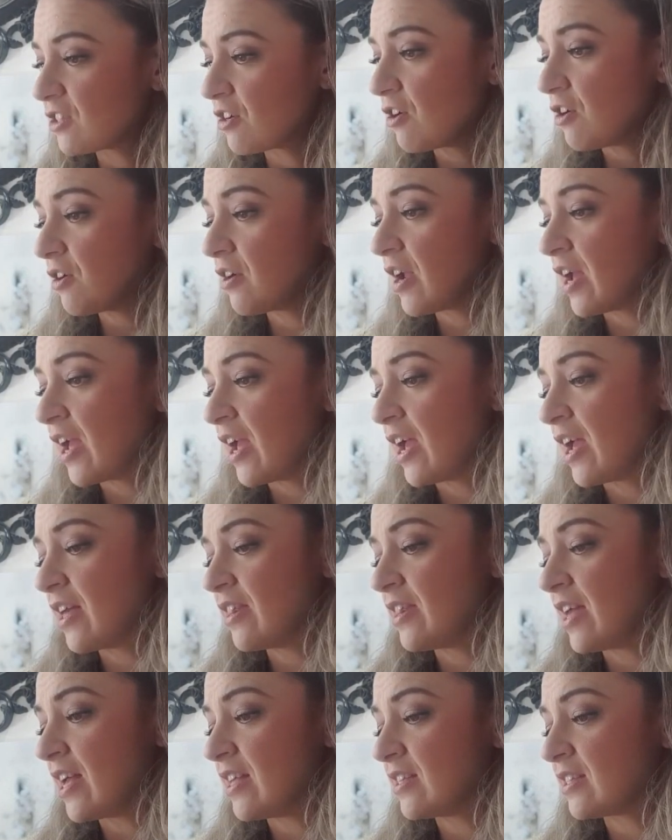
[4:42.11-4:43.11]
So
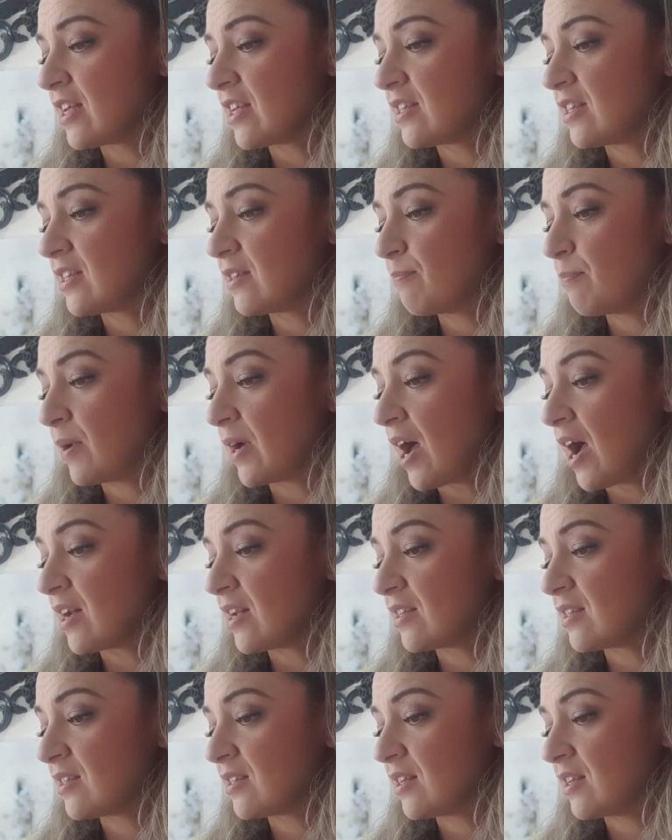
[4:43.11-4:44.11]
there's
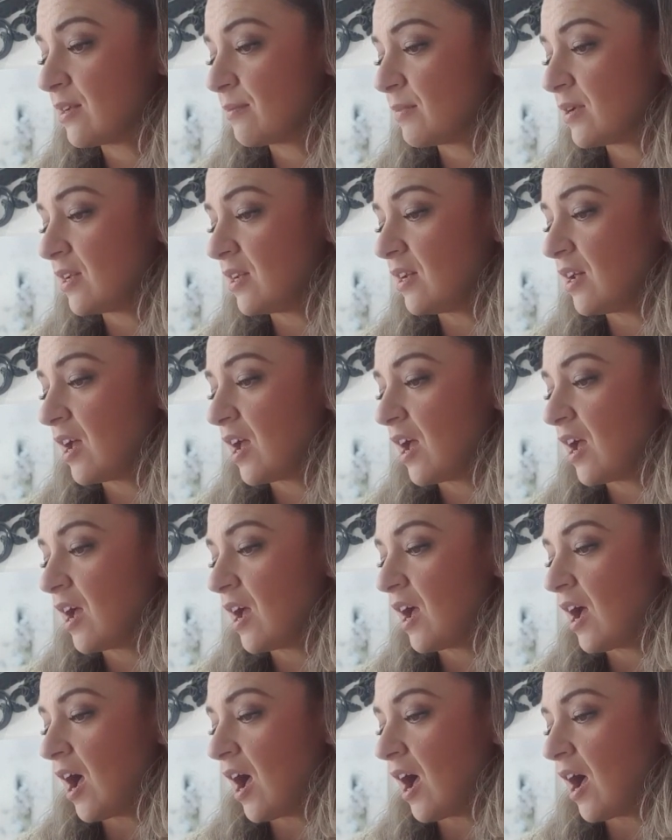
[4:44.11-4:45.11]
banana cinnamon,
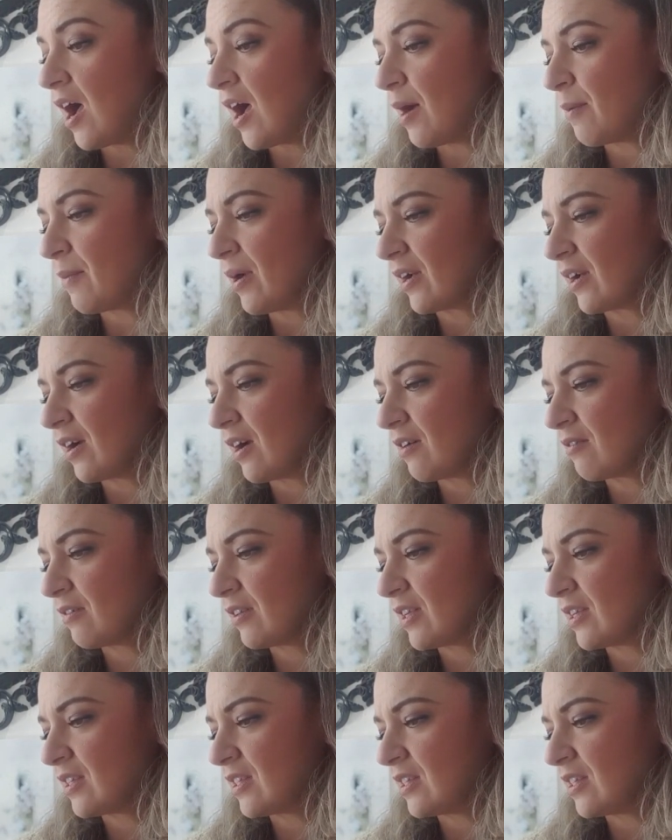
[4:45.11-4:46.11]
I can't
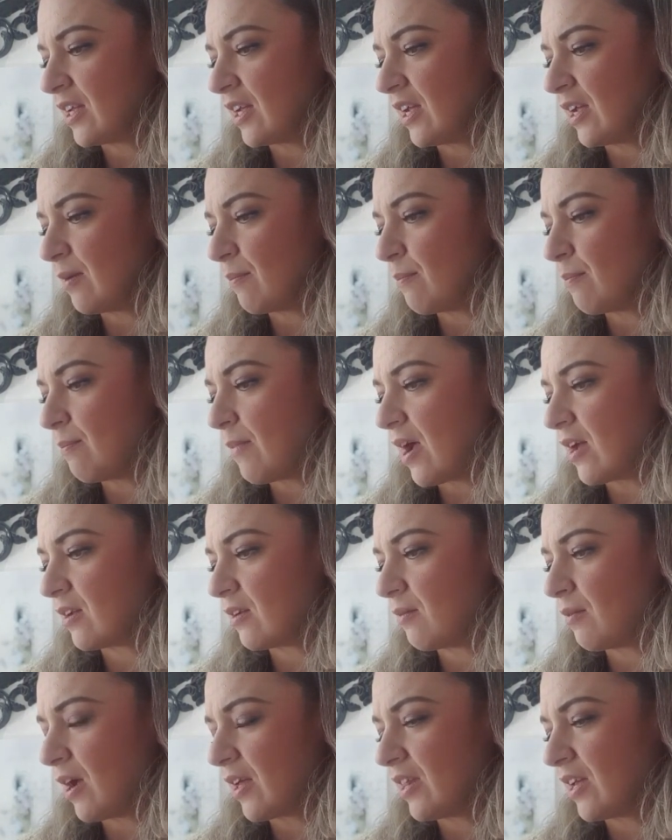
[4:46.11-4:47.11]
really see,
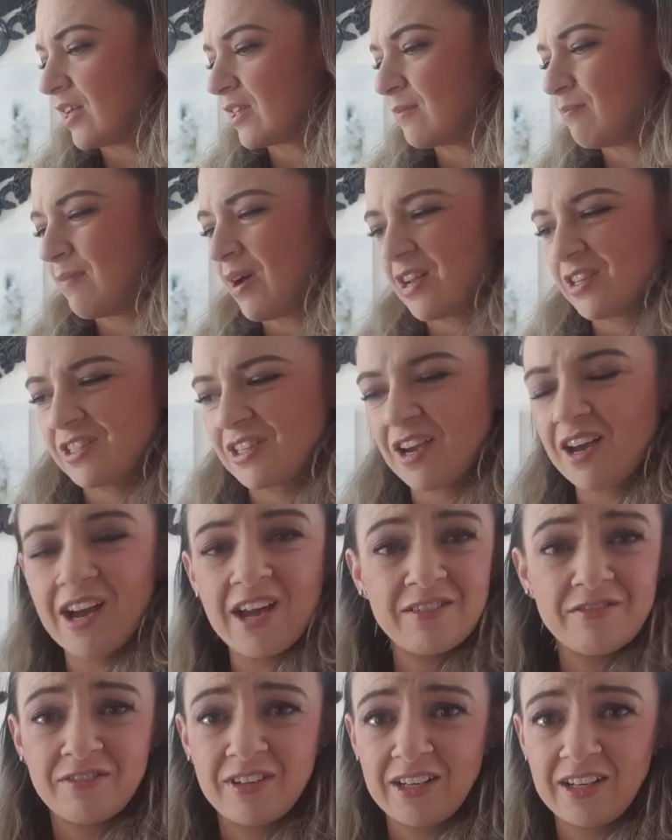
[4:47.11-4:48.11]
I think it's
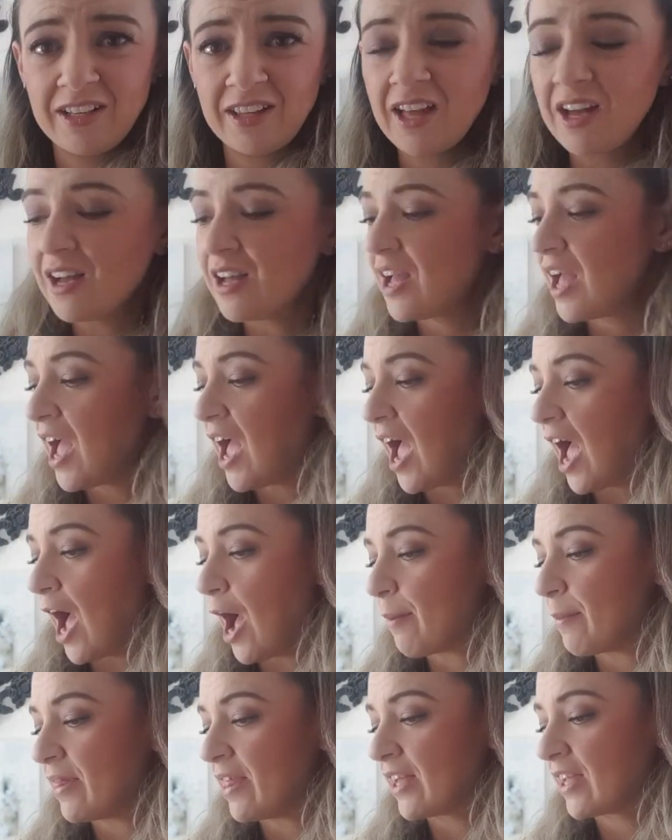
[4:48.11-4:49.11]
matcha and vanilla,
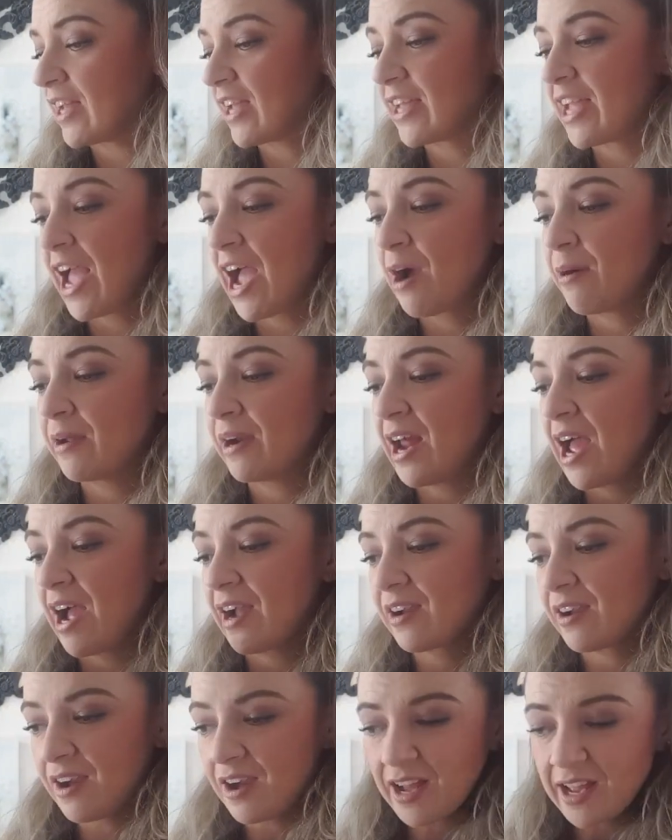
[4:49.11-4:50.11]
and then cacao and
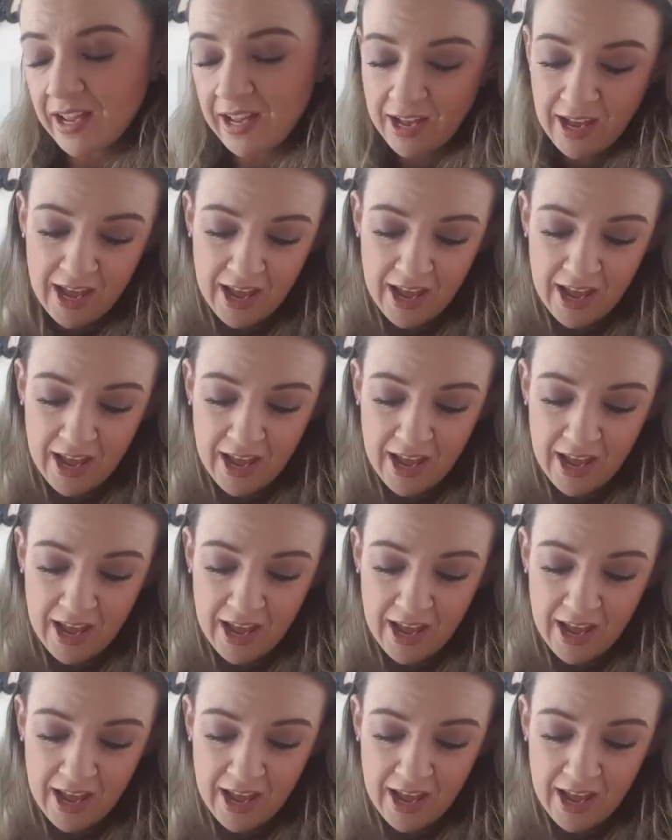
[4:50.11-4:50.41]
acai.